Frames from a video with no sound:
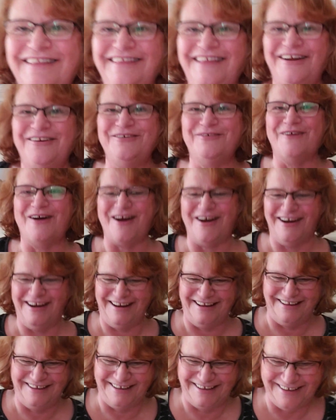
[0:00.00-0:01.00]
There you are.
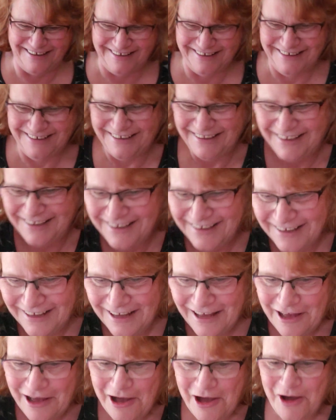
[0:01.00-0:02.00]

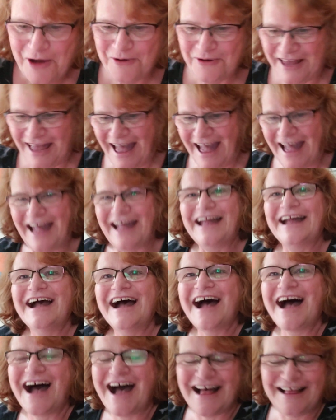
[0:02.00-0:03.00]
Okay,
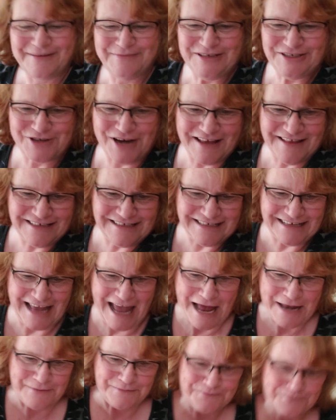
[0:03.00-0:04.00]
let me try this
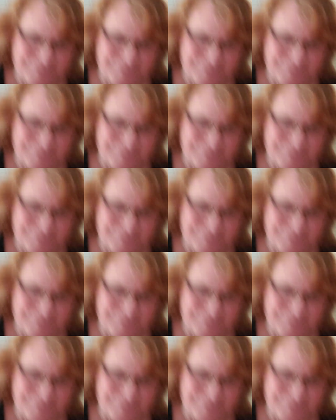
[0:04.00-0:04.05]
again.